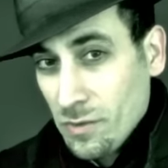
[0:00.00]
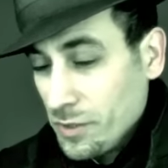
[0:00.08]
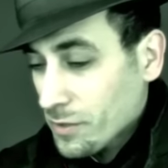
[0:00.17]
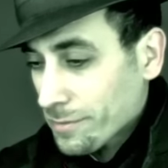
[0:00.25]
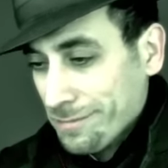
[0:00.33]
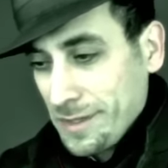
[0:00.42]

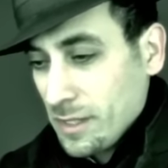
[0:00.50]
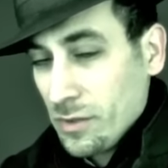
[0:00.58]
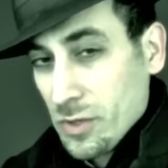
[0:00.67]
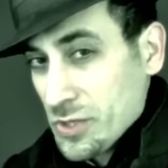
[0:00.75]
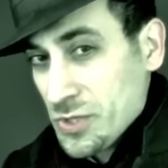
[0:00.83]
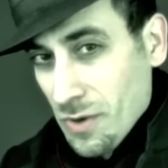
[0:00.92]

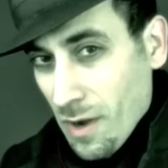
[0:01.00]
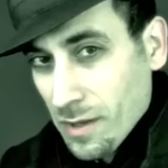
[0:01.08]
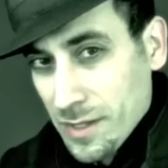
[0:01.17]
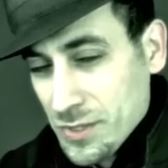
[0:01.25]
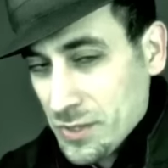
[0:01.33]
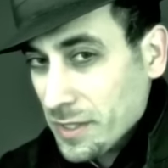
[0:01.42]
your
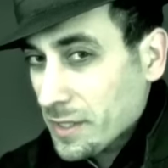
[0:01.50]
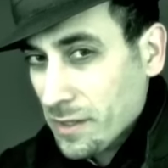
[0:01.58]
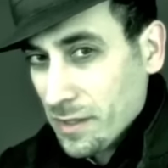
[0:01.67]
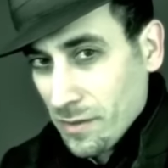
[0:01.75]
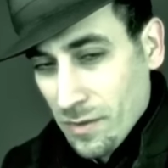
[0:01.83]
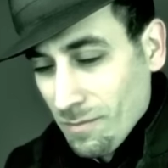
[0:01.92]
strongest trick you
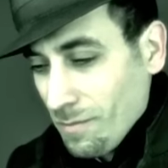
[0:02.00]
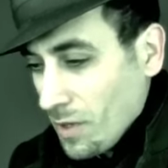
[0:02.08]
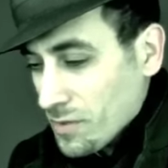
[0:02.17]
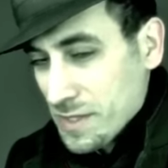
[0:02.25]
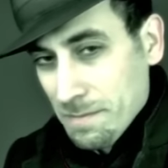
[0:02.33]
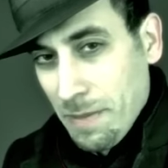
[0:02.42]
can do, the
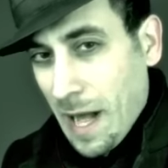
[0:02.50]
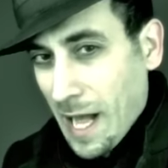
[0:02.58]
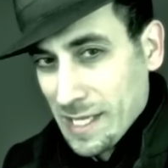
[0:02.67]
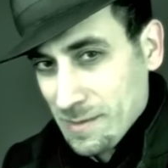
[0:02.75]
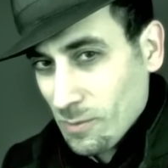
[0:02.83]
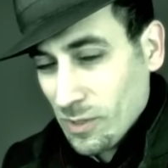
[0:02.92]
most
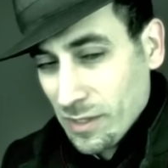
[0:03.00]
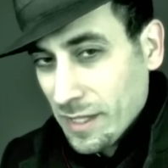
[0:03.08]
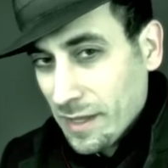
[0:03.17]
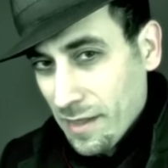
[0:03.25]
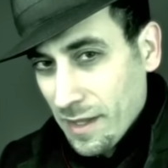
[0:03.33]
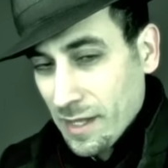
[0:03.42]
impossible
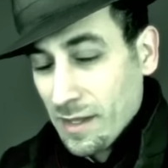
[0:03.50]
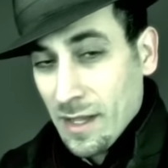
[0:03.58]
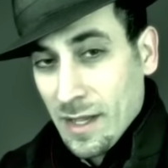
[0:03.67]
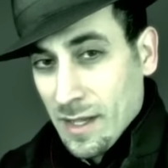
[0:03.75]
looking thing